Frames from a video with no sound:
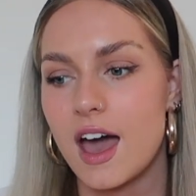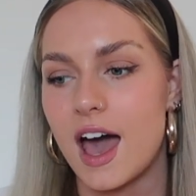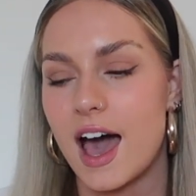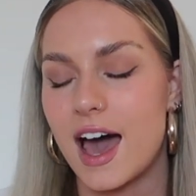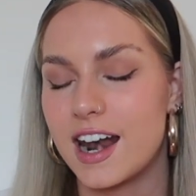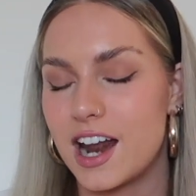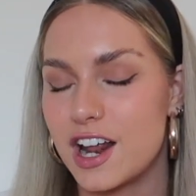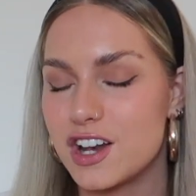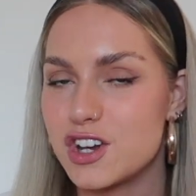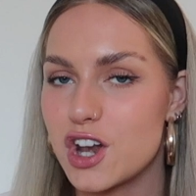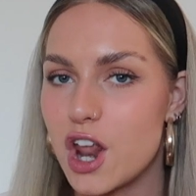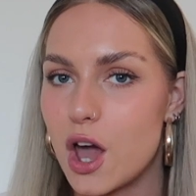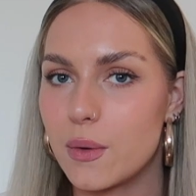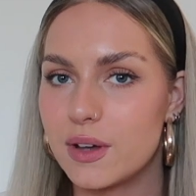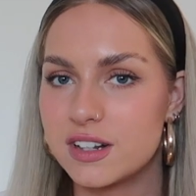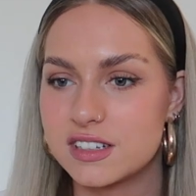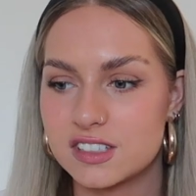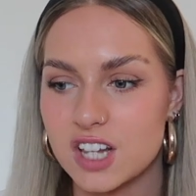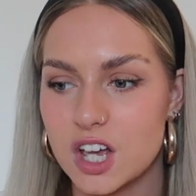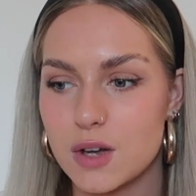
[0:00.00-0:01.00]
And I know
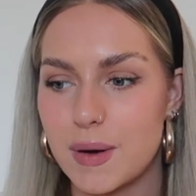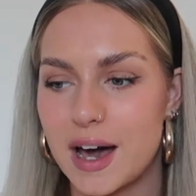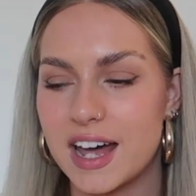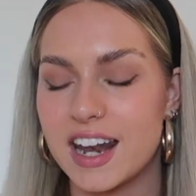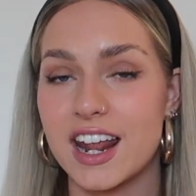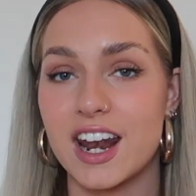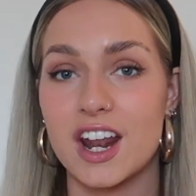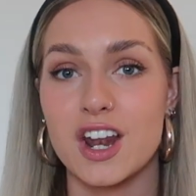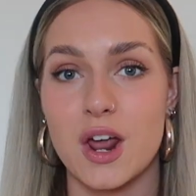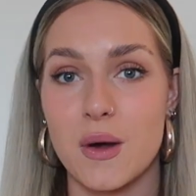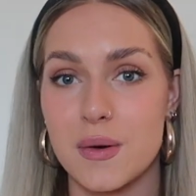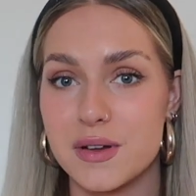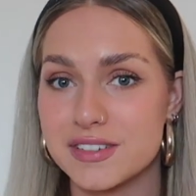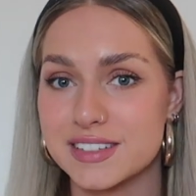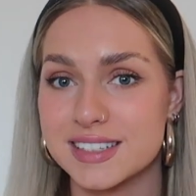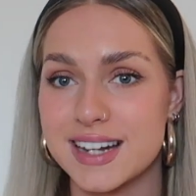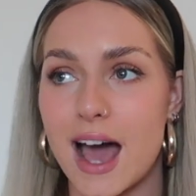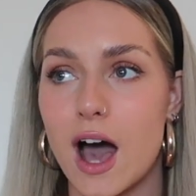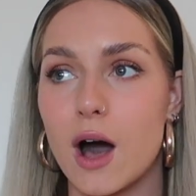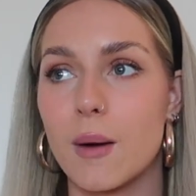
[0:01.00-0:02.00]
it's so bad, and I know it
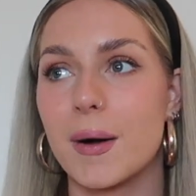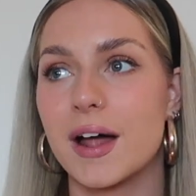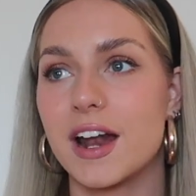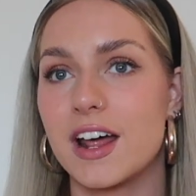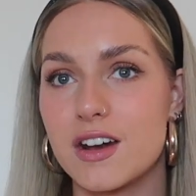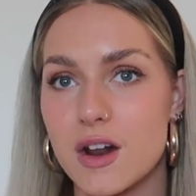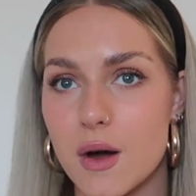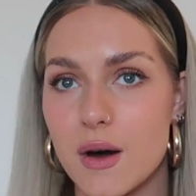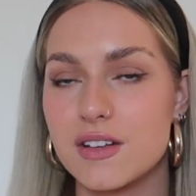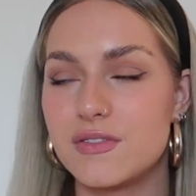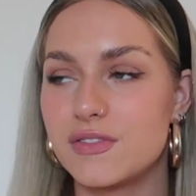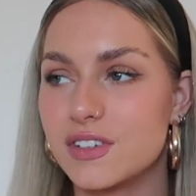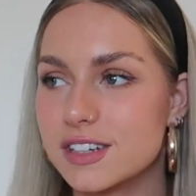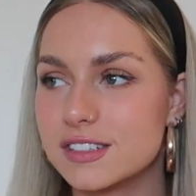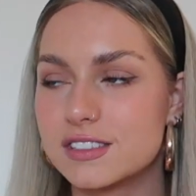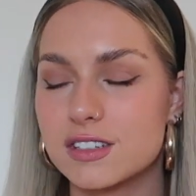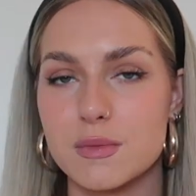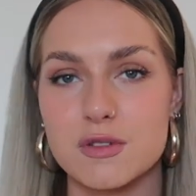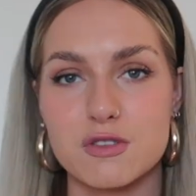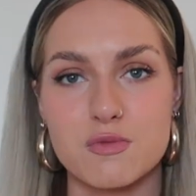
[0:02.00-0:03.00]
doesn't help, and I know I'd feel
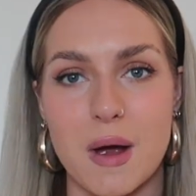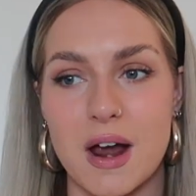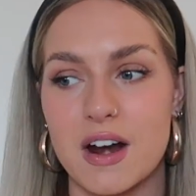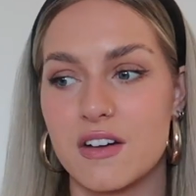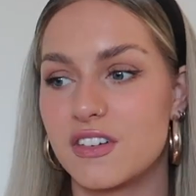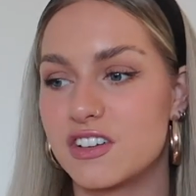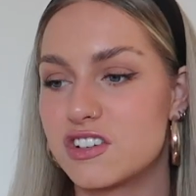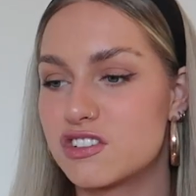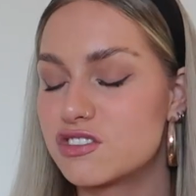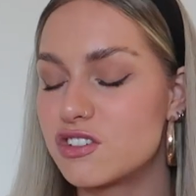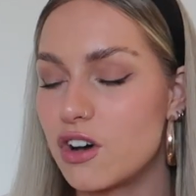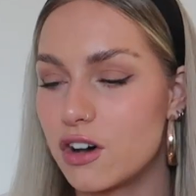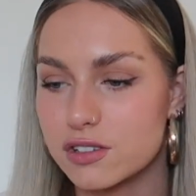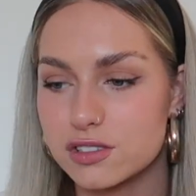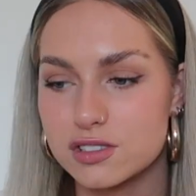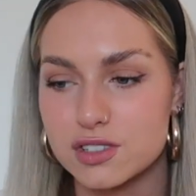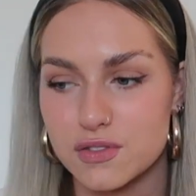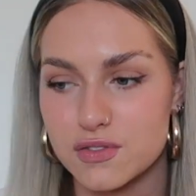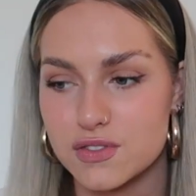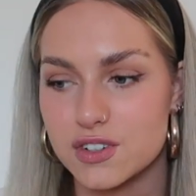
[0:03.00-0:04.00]
so much better if I just got
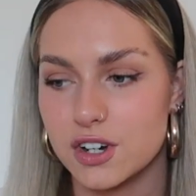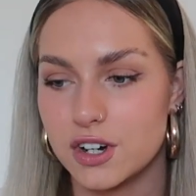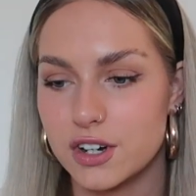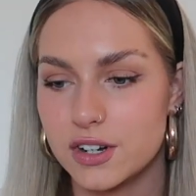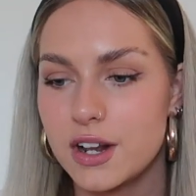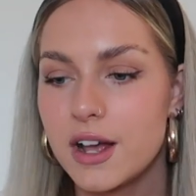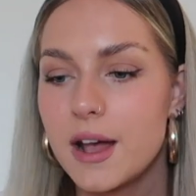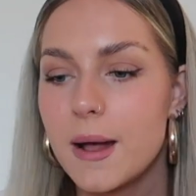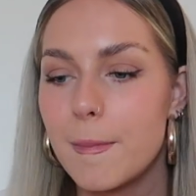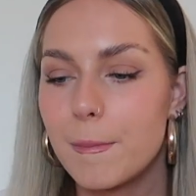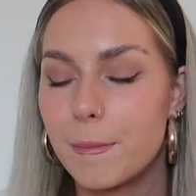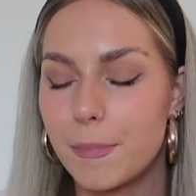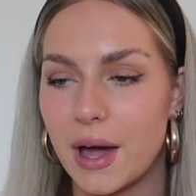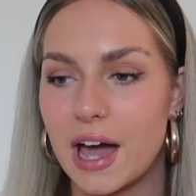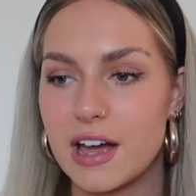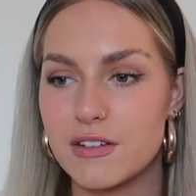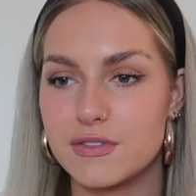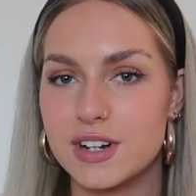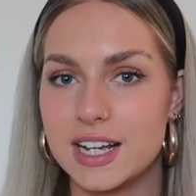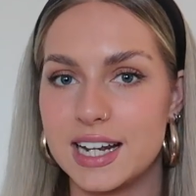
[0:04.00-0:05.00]
stuff done, but
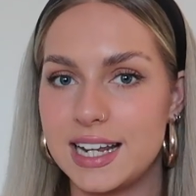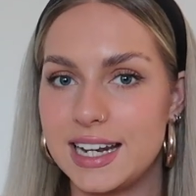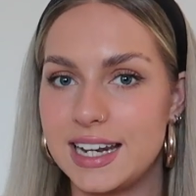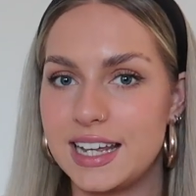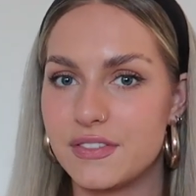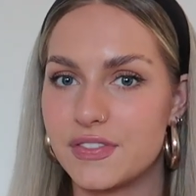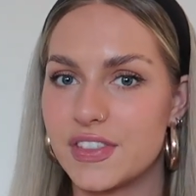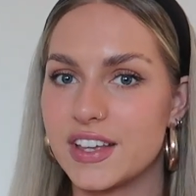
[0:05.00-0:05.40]
I really leave